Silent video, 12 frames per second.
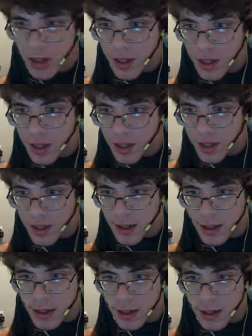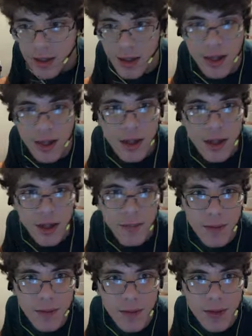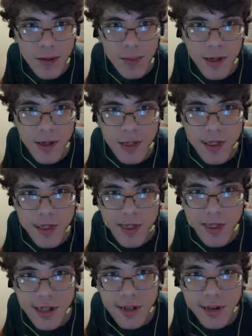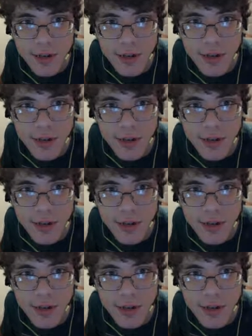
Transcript: and maybe a little bit of this too.